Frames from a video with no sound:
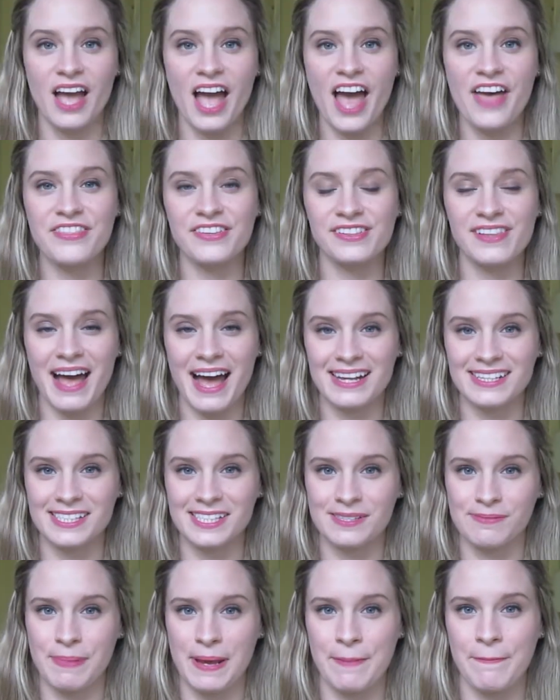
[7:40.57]
And the
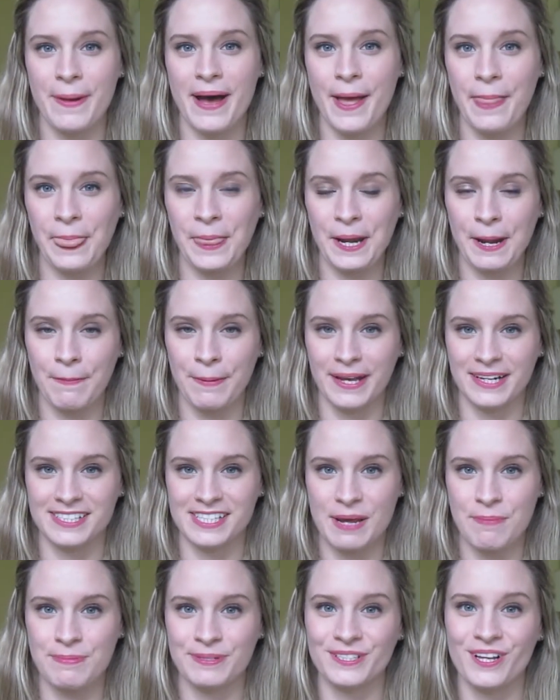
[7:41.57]
last paint pot that I picked
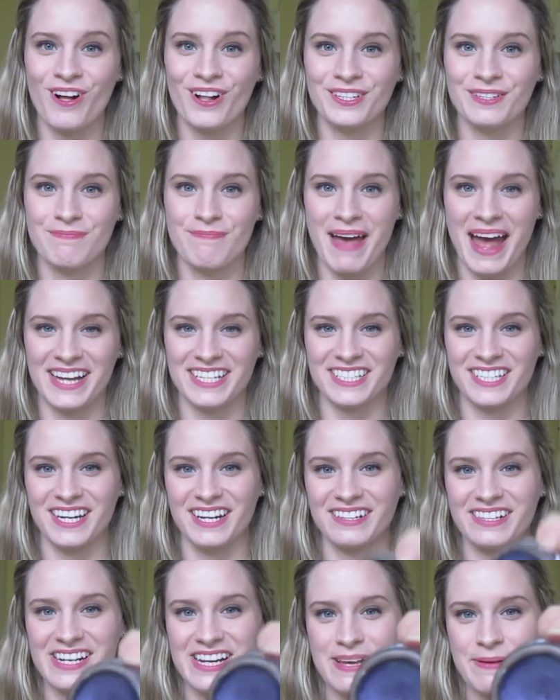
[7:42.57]
up is called
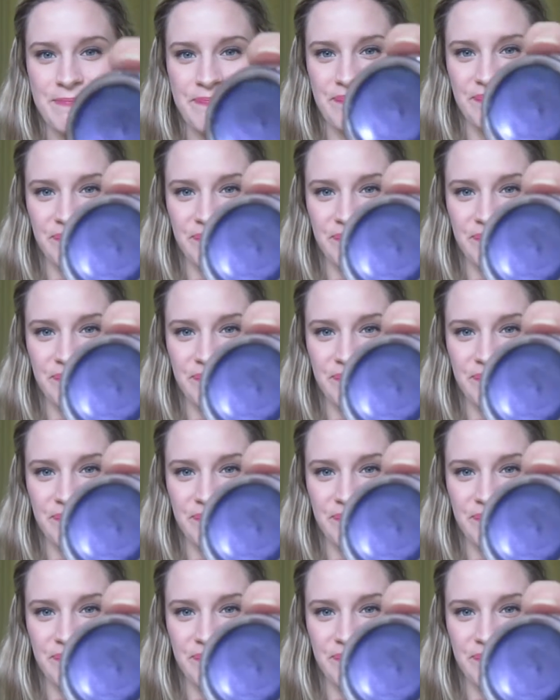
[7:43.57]
Imaginary,